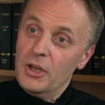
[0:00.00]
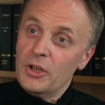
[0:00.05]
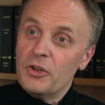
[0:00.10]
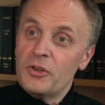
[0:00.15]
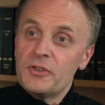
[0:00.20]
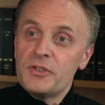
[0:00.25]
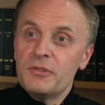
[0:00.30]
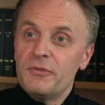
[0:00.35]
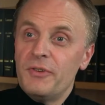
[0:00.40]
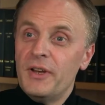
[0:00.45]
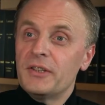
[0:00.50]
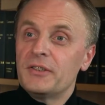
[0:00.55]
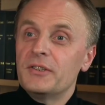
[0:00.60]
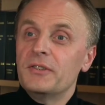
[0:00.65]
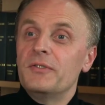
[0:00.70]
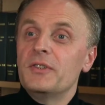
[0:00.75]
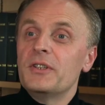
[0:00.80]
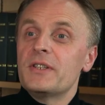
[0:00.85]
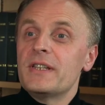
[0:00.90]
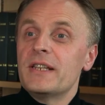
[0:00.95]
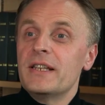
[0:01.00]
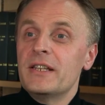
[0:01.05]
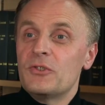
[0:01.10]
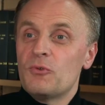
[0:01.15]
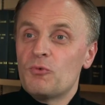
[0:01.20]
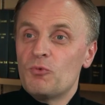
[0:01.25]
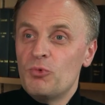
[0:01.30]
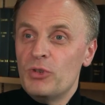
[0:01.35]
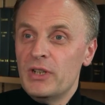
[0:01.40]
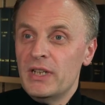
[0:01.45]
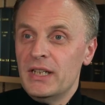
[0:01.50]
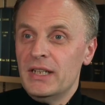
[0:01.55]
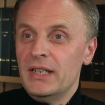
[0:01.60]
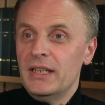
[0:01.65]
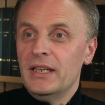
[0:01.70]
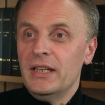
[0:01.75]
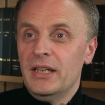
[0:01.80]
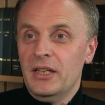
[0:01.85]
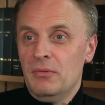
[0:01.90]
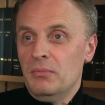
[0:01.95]
Cost effectiveness is
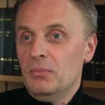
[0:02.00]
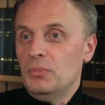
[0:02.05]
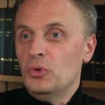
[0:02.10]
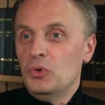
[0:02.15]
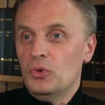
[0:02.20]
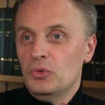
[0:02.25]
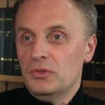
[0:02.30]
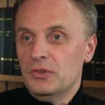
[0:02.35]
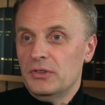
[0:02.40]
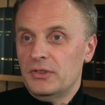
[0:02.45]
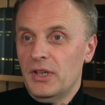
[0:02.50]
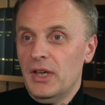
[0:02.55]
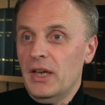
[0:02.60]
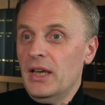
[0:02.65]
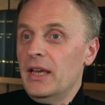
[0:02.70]
really important.